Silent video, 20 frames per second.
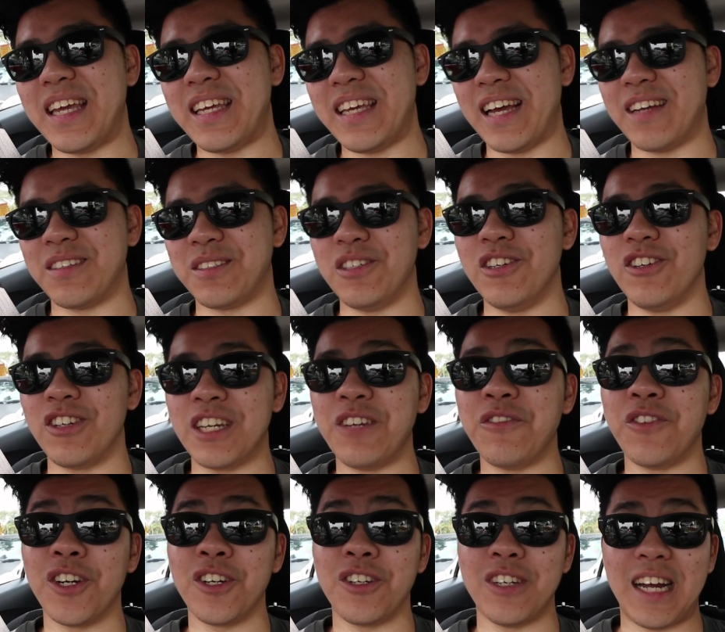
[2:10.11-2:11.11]
Yeah, still
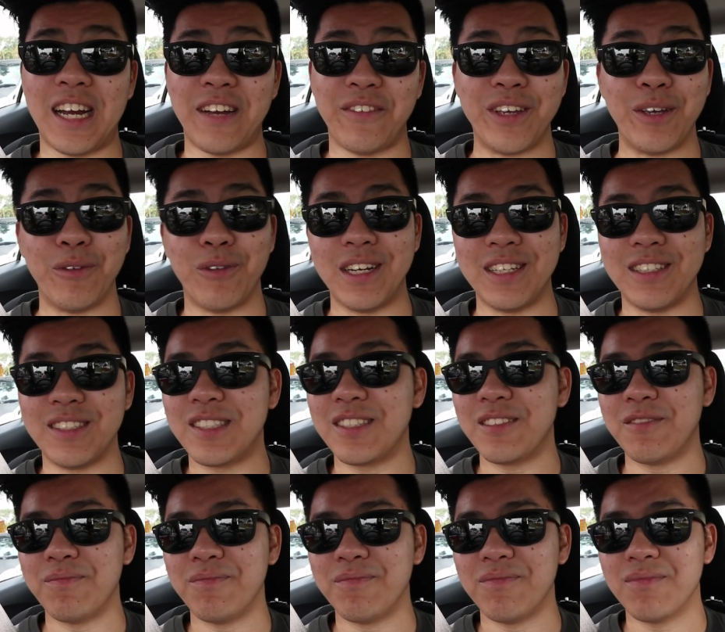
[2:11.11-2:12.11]
looking for a good IV once.